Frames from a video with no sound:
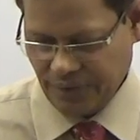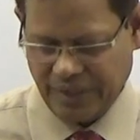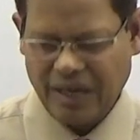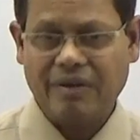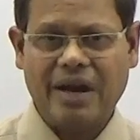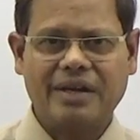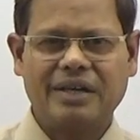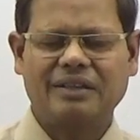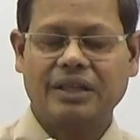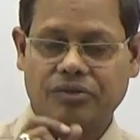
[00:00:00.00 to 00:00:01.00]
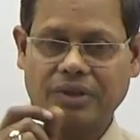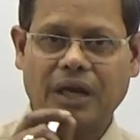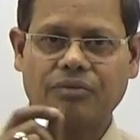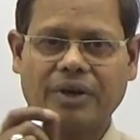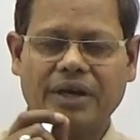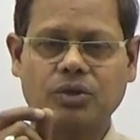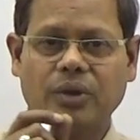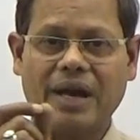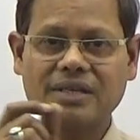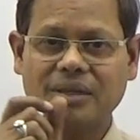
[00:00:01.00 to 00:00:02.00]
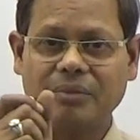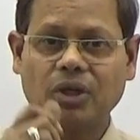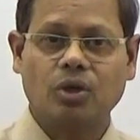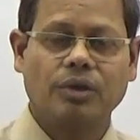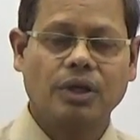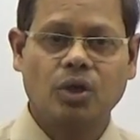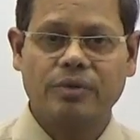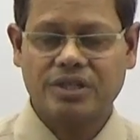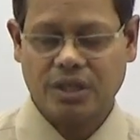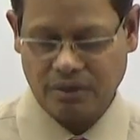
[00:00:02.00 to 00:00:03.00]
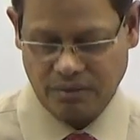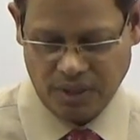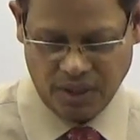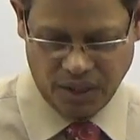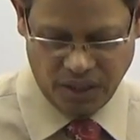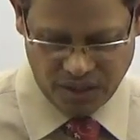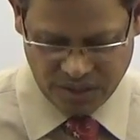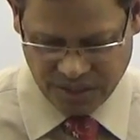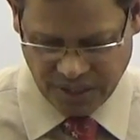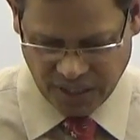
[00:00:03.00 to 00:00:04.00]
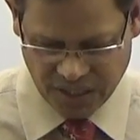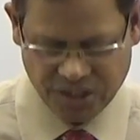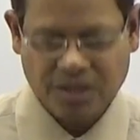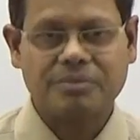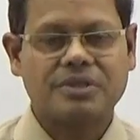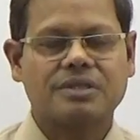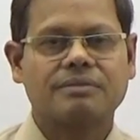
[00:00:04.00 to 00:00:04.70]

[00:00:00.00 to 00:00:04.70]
they have added that, they have tried to add some innovation in, say, customs.